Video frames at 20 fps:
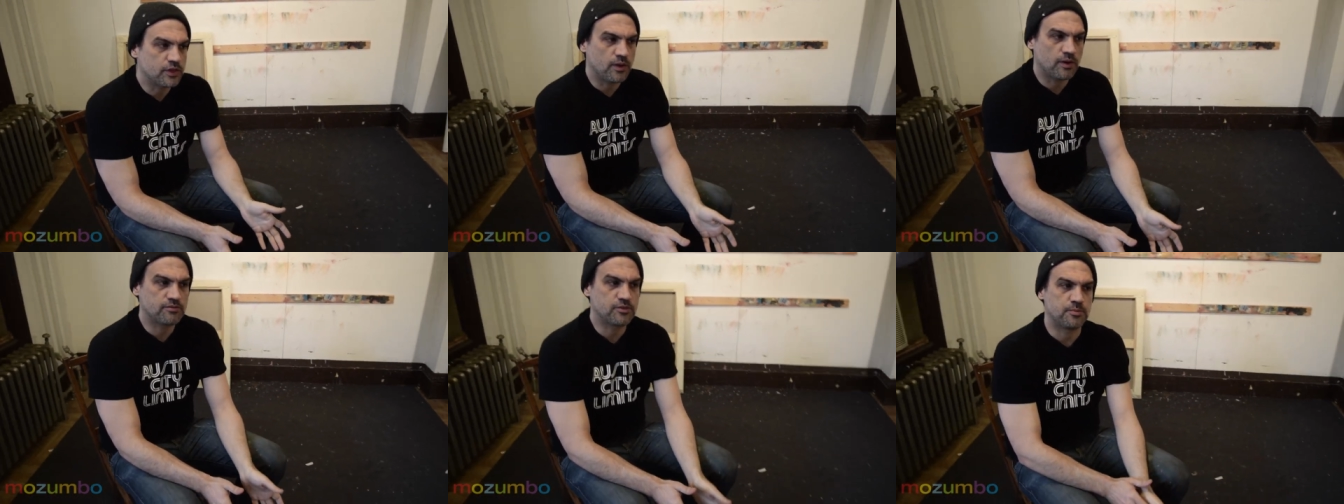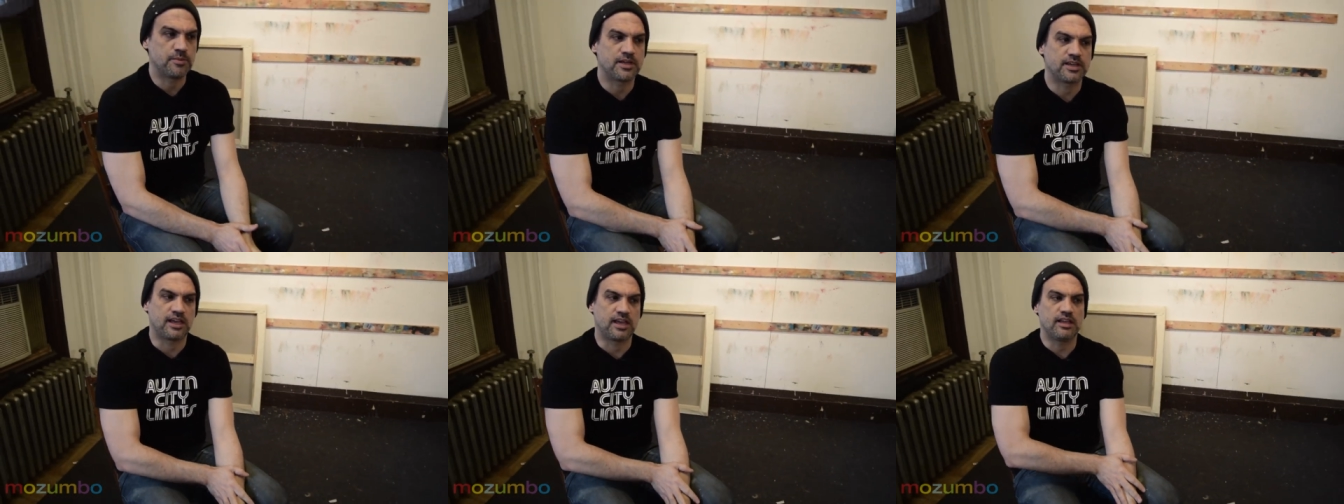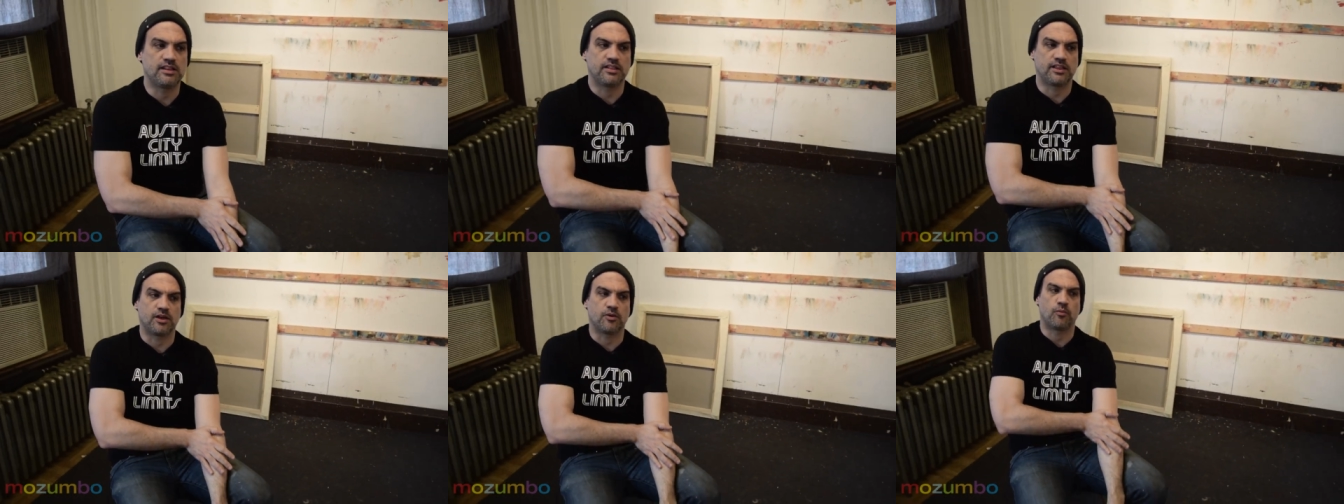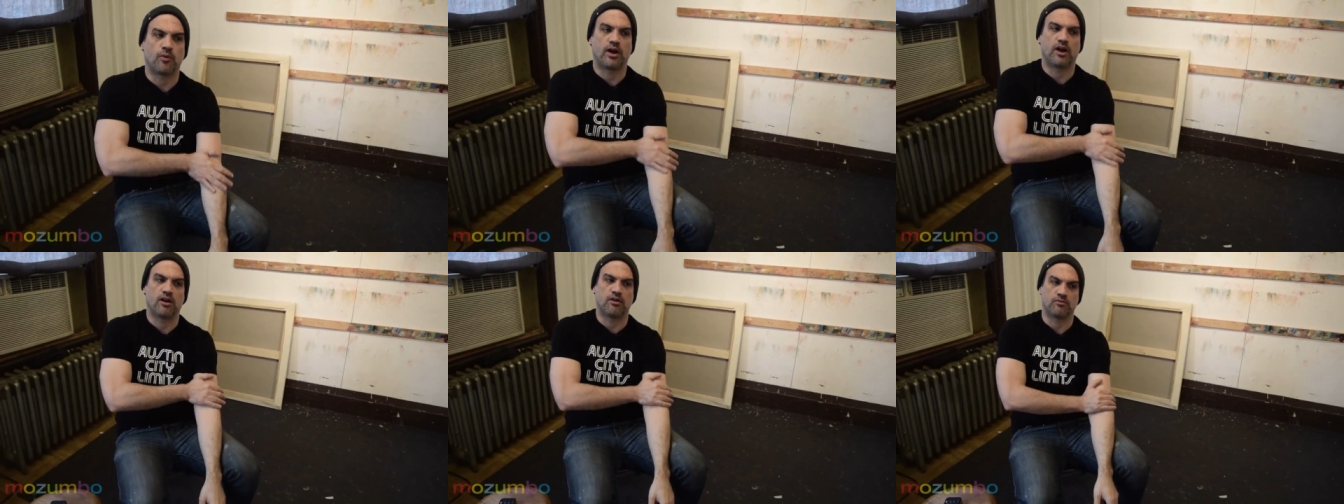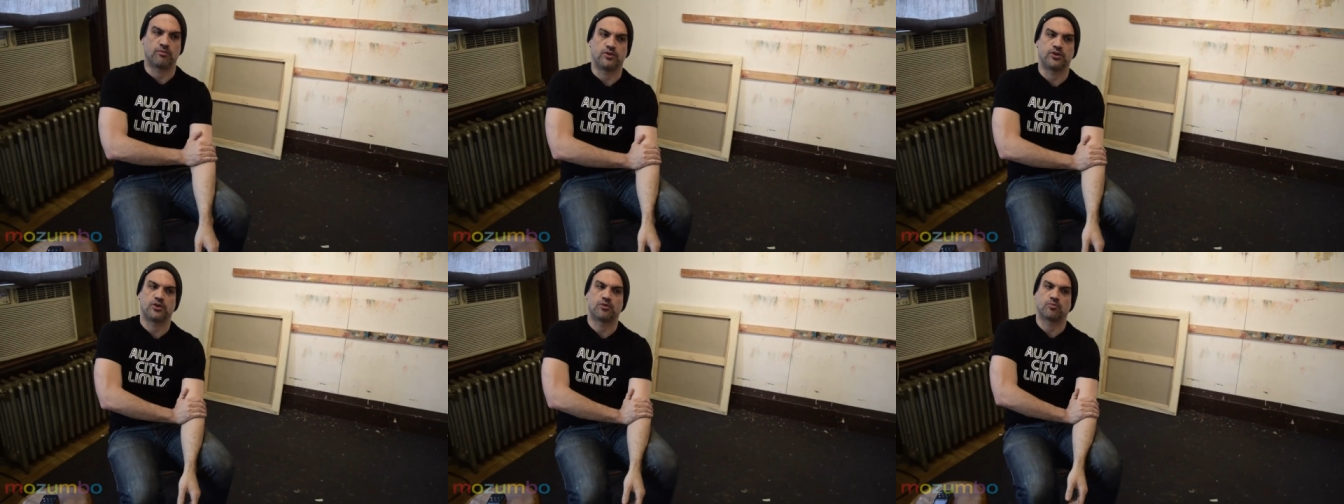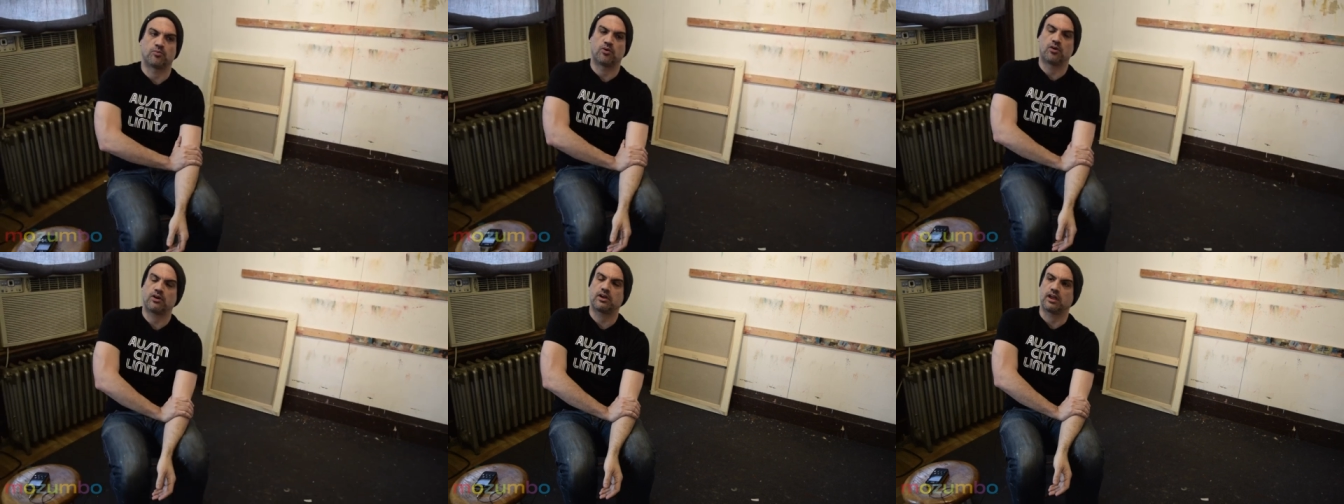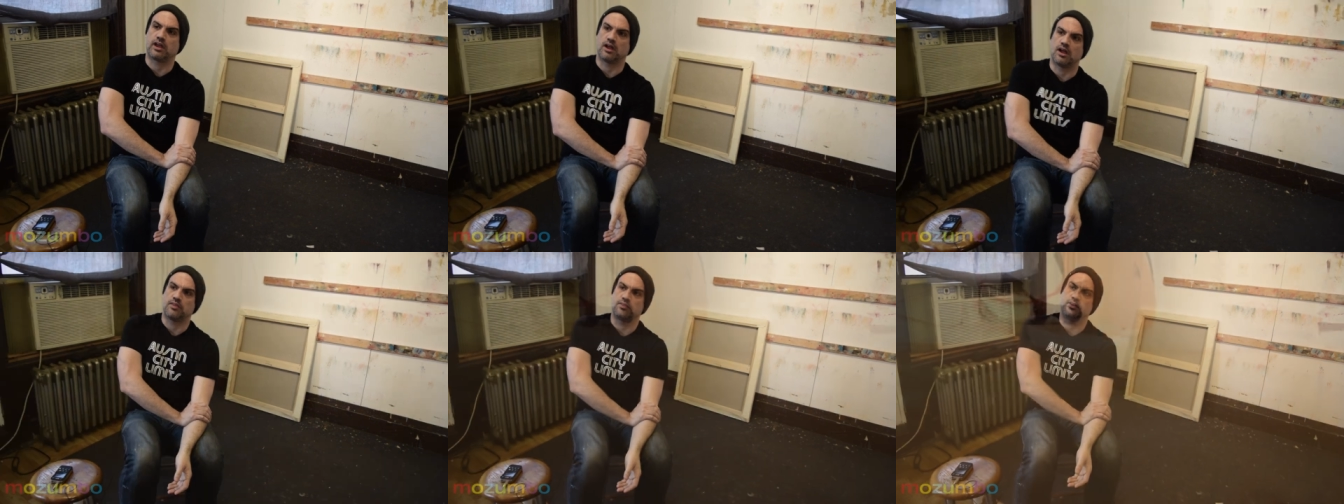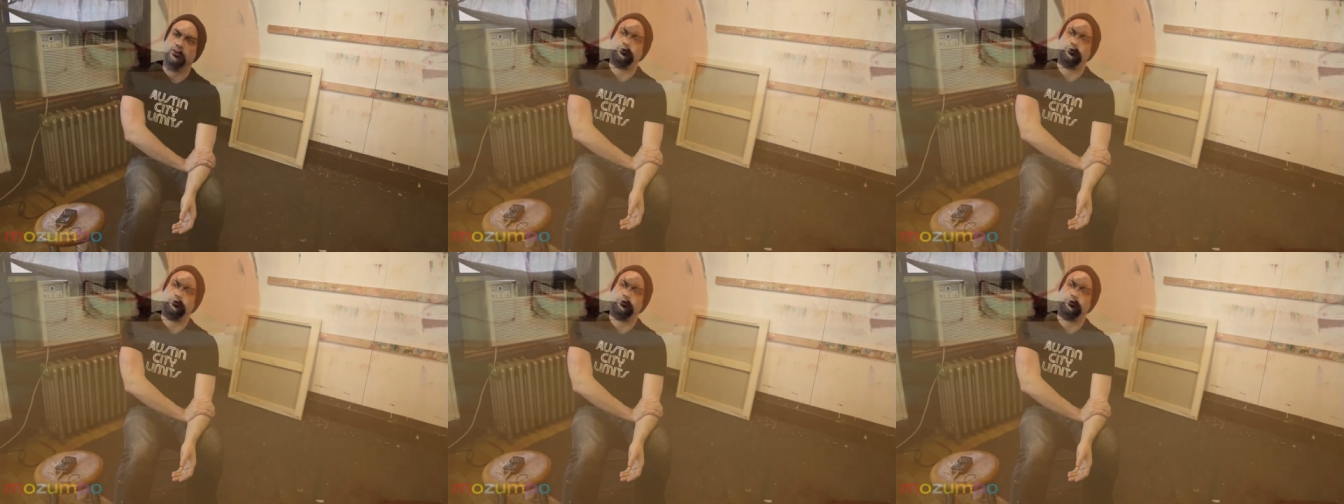you have to be keenly aware of when you're working on these